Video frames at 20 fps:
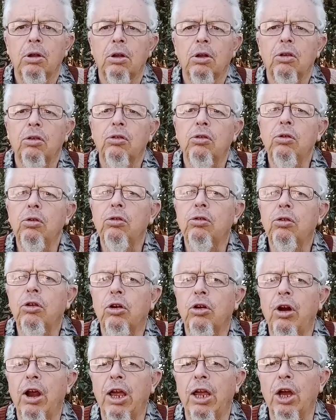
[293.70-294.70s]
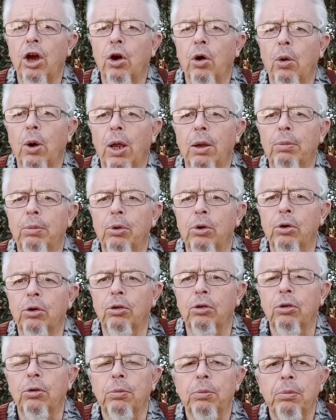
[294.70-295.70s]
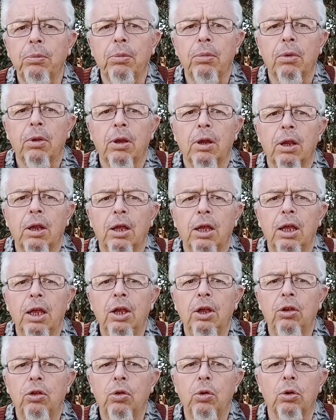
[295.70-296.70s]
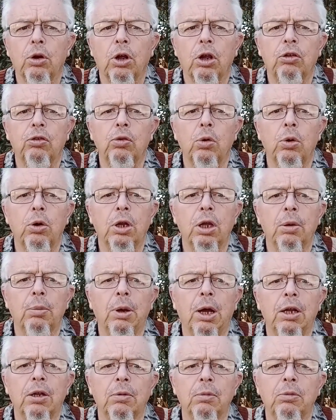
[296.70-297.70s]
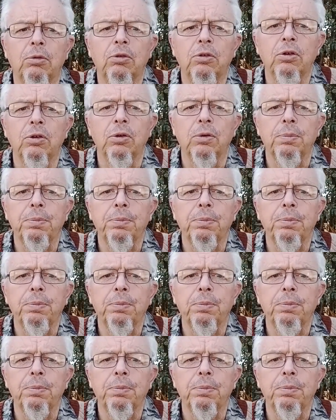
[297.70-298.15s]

Excuse the grey go-away bird. He thought I was talking about him too.